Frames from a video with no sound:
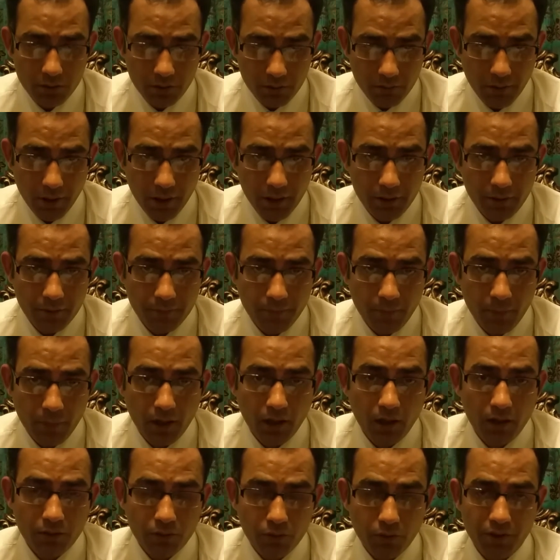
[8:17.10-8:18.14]
Right?
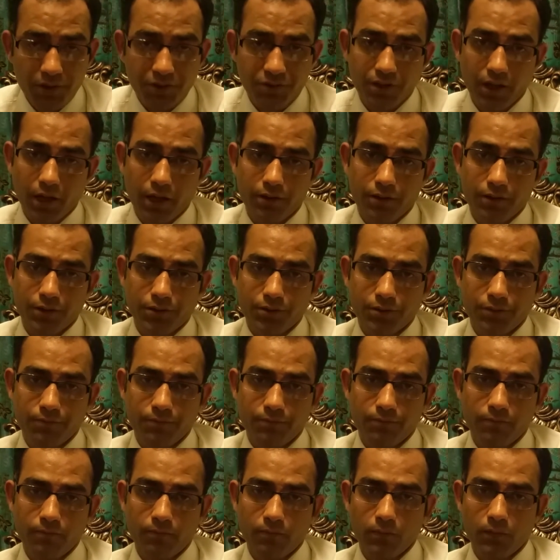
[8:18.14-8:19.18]
So understand this.
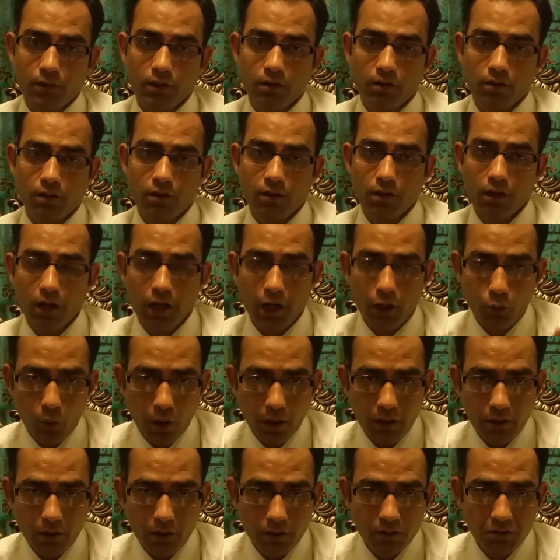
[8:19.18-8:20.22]

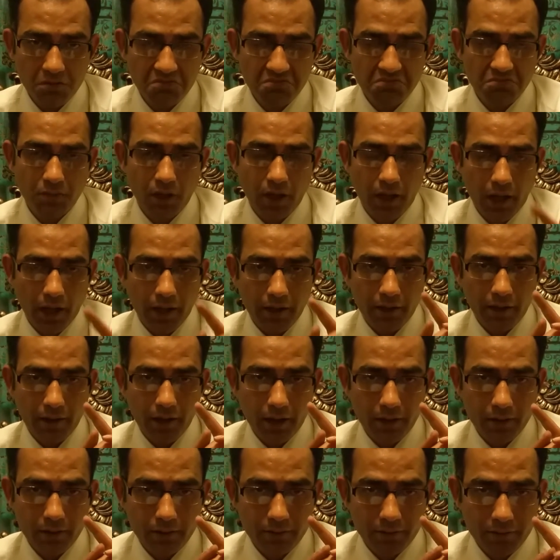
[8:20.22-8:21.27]
GLUT1 and
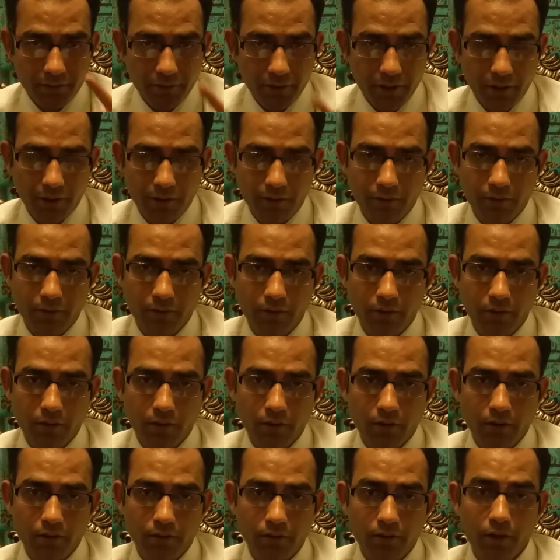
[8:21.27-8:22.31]
GLUT3,
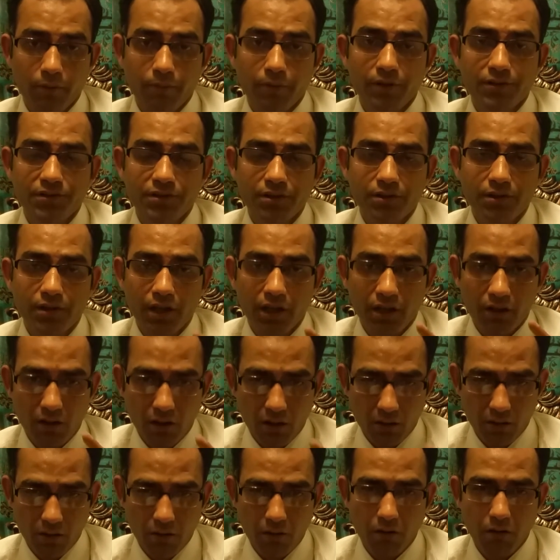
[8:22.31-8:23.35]
they are present in
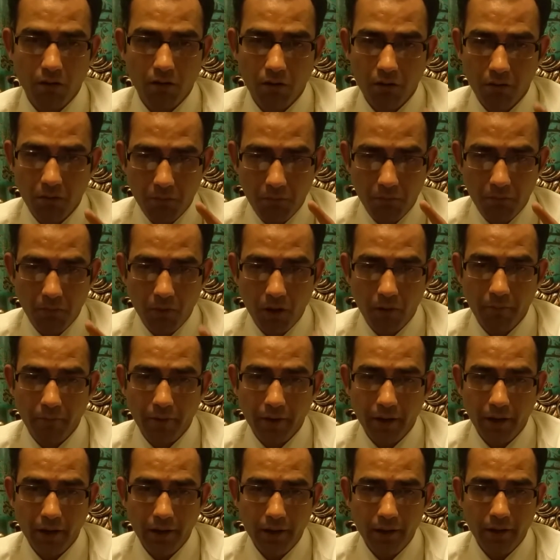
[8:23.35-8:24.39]

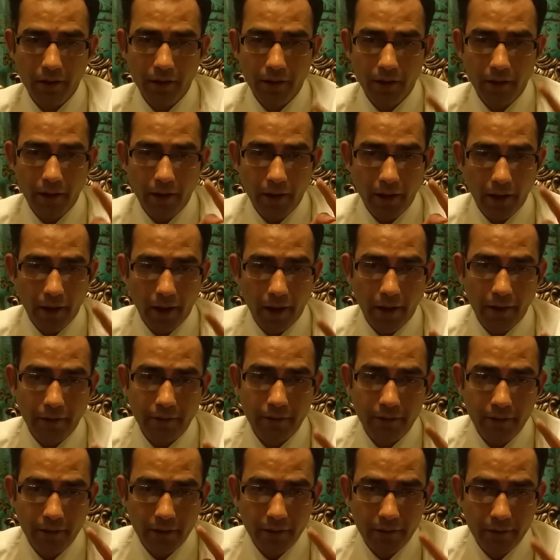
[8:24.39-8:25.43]
brain
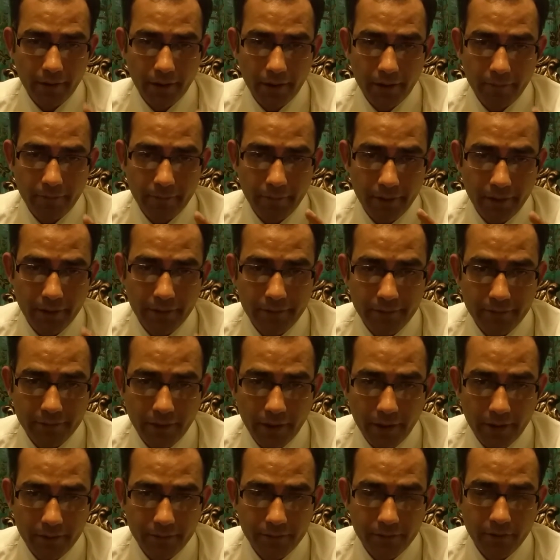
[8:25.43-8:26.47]
and red blood
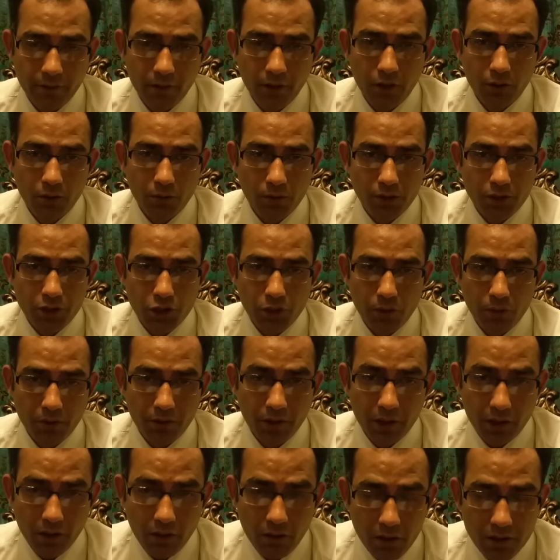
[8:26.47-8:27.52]
cells to ensure
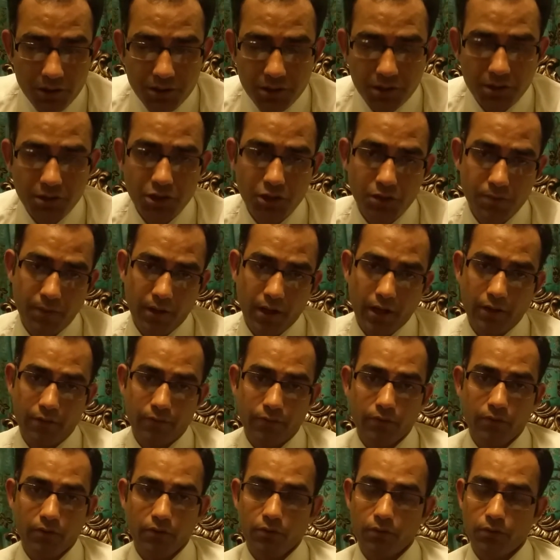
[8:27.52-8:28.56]
the constant supply
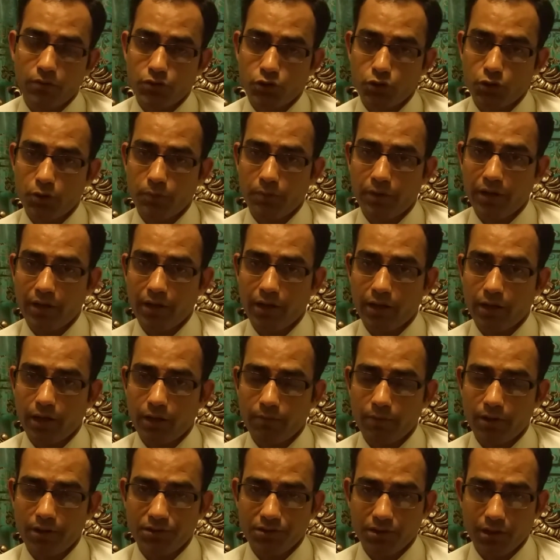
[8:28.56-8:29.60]
of glucose to the brain and red
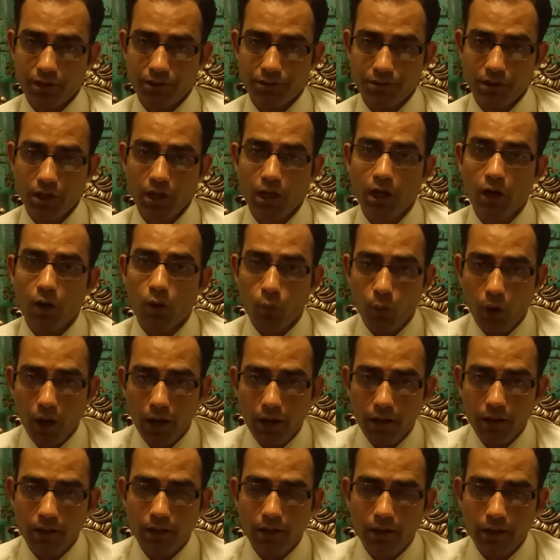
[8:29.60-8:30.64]
blood cells.
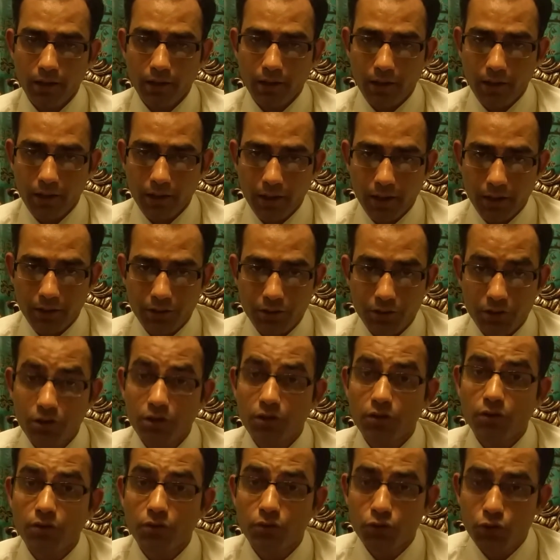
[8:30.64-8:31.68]
While
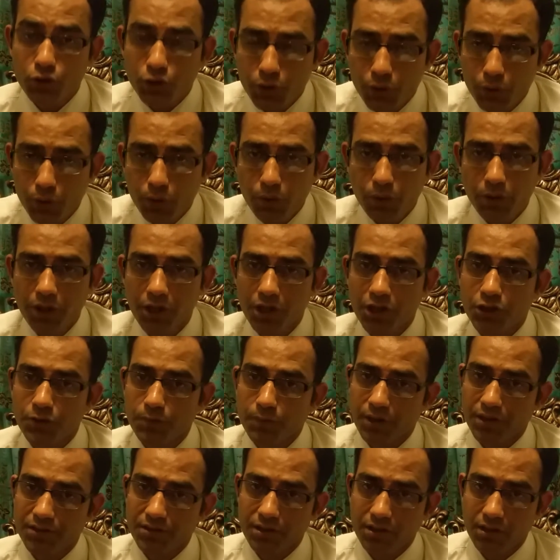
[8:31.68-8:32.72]
GLUT2 is
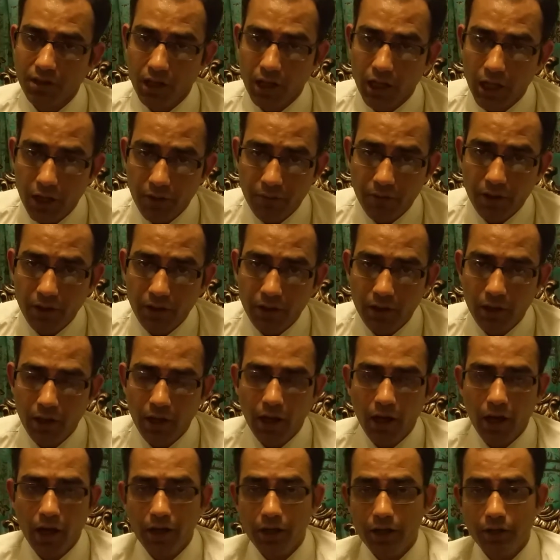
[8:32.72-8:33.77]
present in the liver
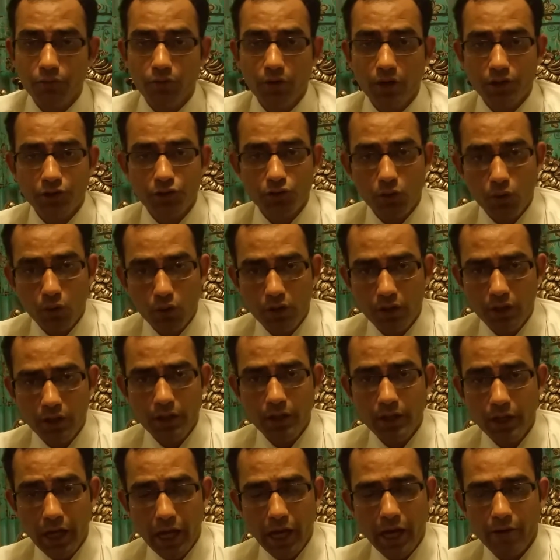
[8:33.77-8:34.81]
and it works
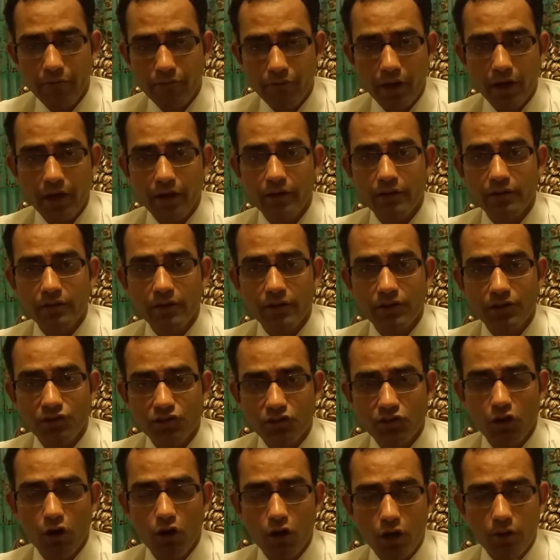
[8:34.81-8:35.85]
only when there is
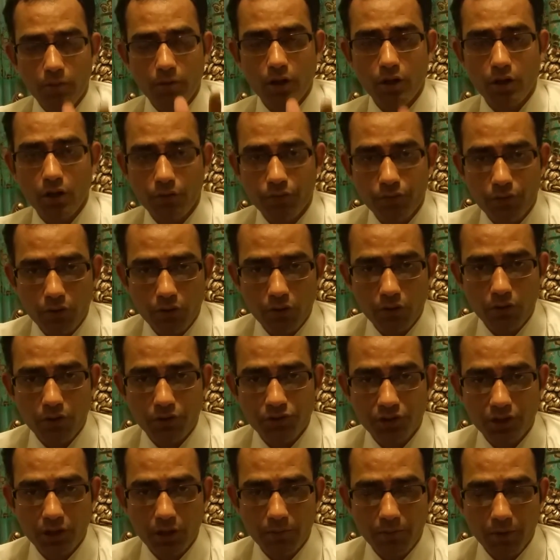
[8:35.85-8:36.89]
lot amount of glucose
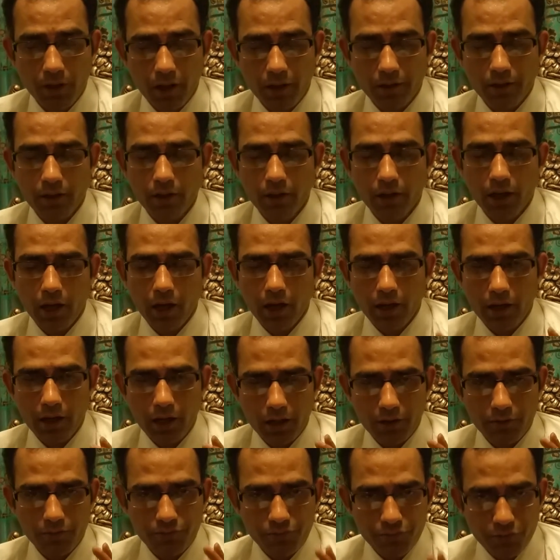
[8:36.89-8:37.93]
in the blood. And
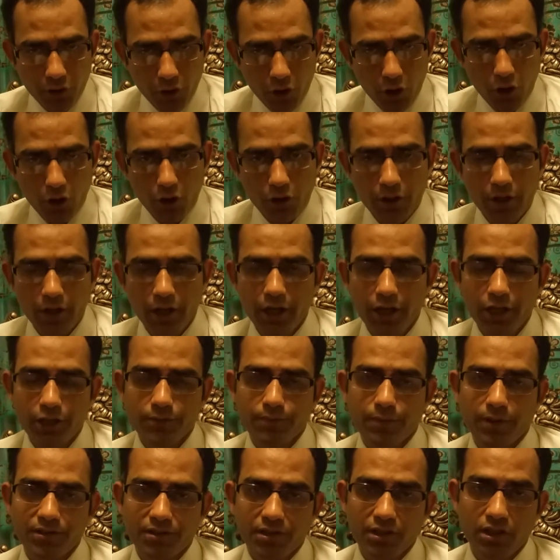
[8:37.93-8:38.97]
GLUT4 is
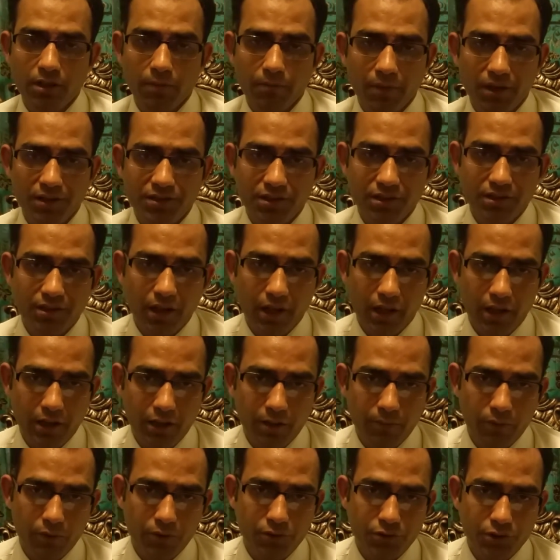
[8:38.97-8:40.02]
present in the muscle and
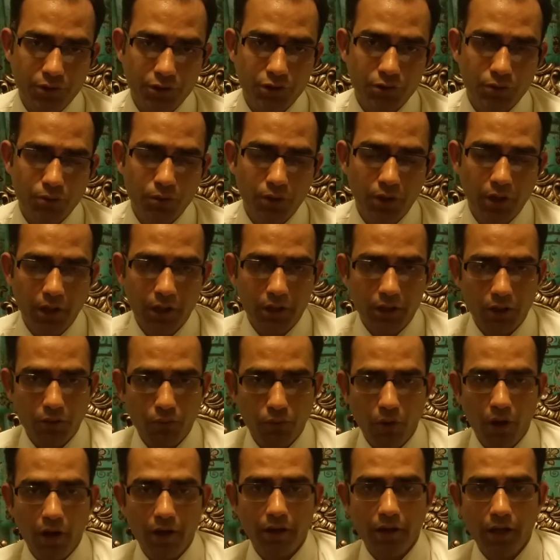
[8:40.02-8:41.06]
adipose tissue. They
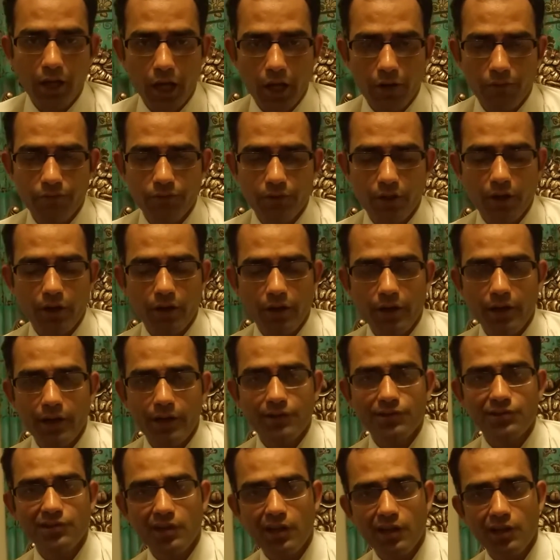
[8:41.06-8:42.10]
work if there
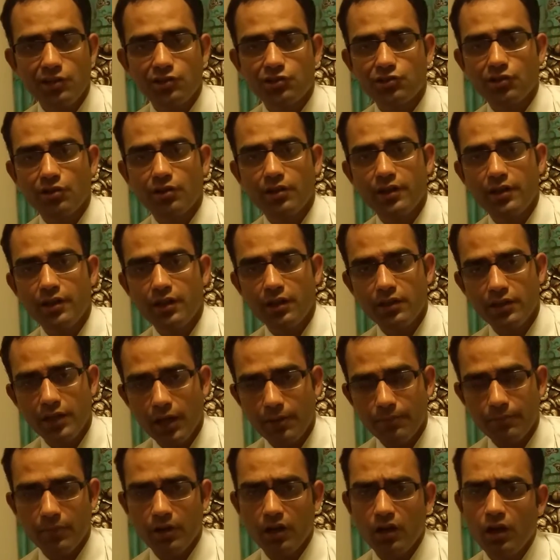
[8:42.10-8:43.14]
is insulin in
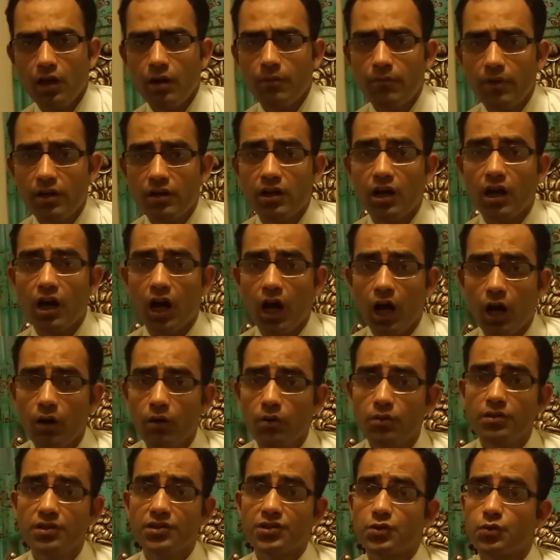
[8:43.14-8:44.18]
them. But
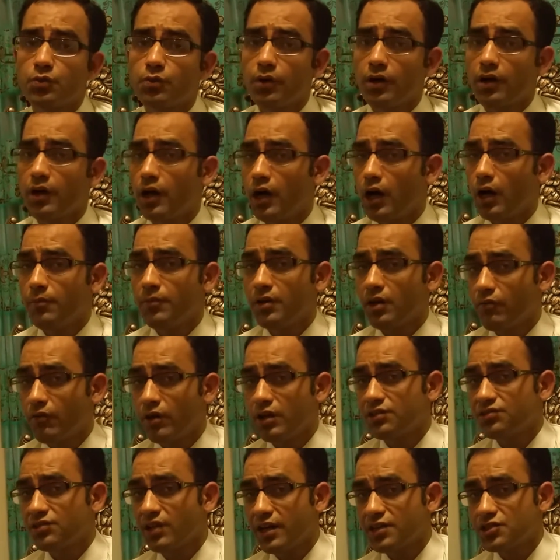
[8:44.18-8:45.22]
how this works?
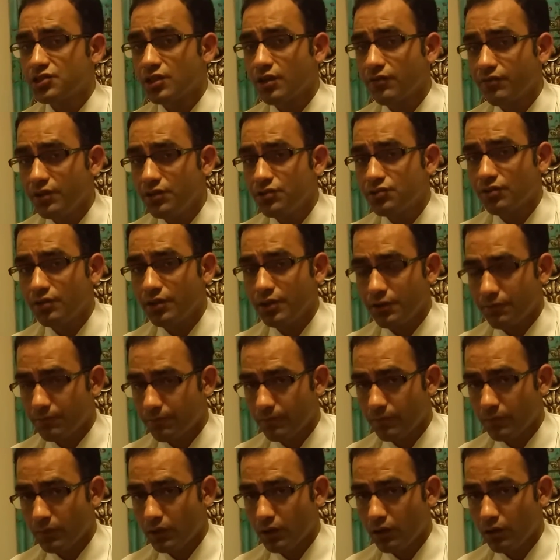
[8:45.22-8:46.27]
What is the action of insulin?
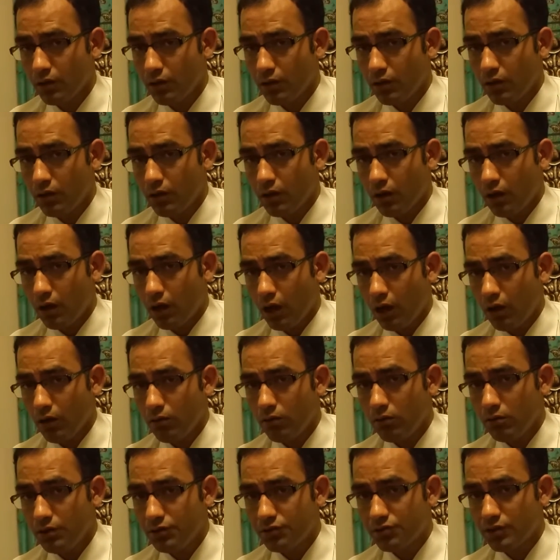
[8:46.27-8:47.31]

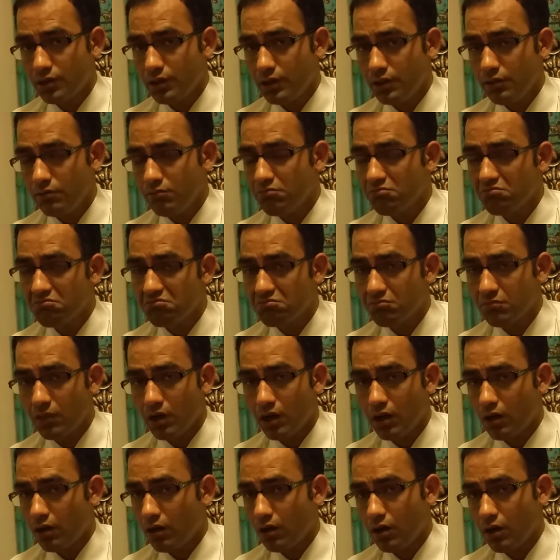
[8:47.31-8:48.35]
How insulin
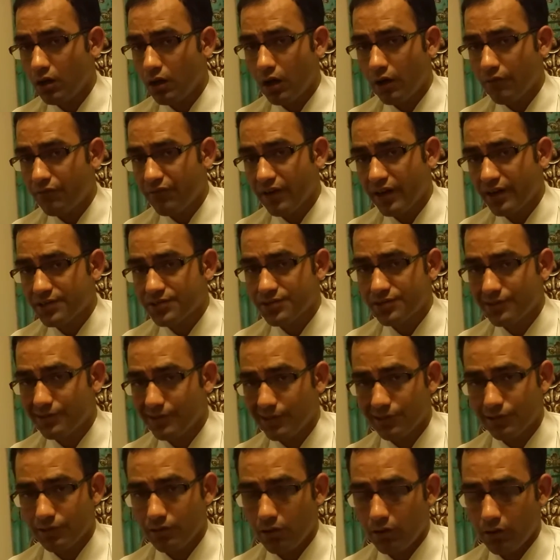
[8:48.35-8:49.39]
affects
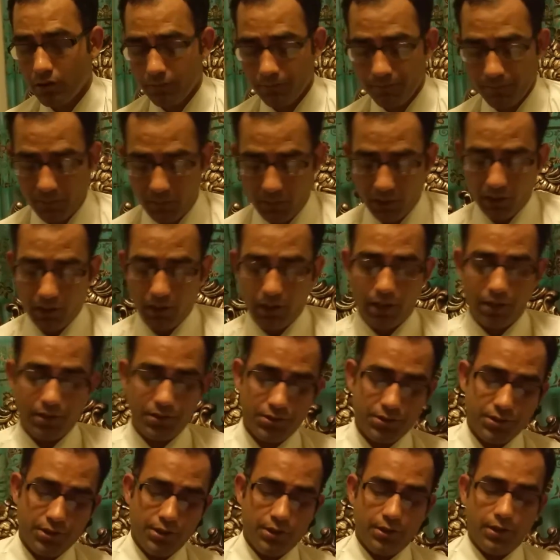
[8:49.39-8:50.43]
this all? Let us
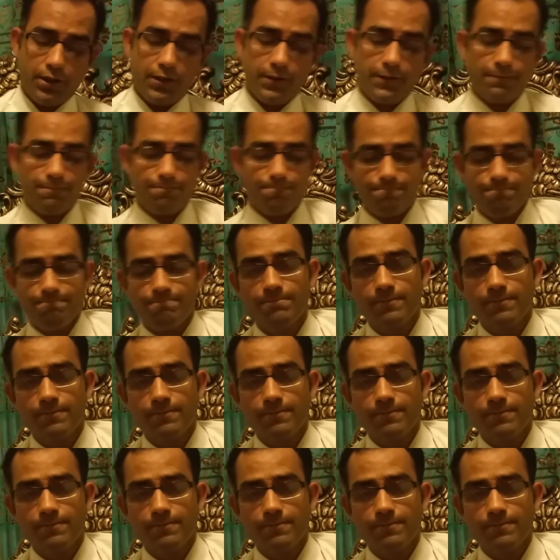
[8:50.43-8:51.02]
see that.